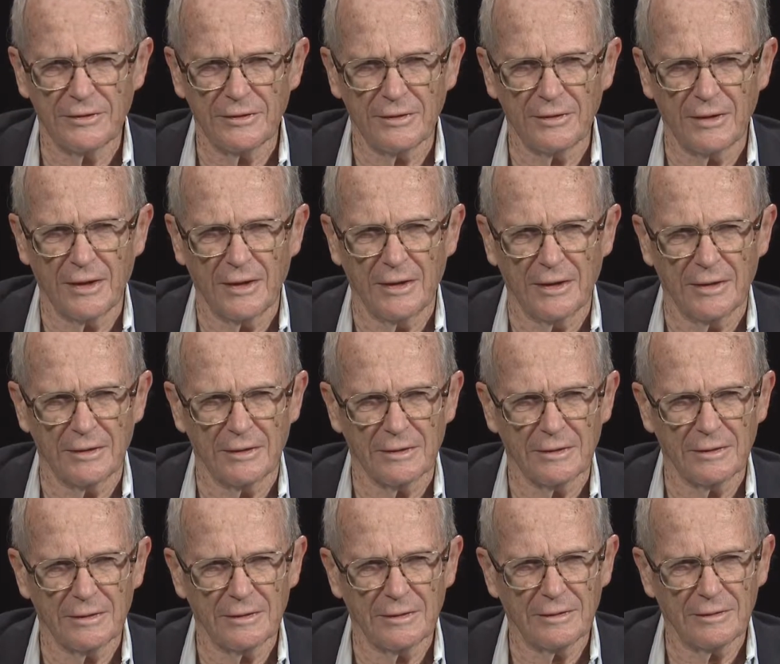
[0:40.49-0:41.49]

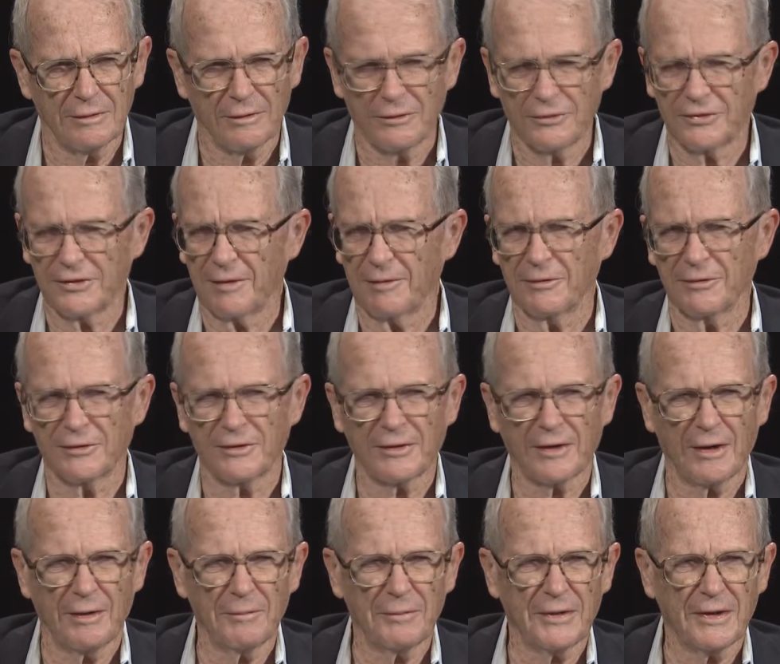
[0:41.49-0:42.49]
or
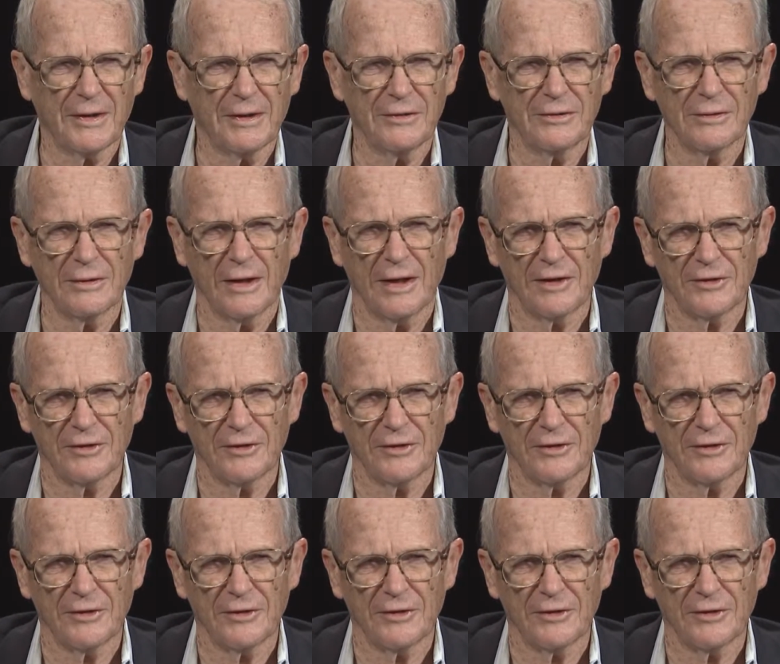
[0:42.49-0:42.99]
computational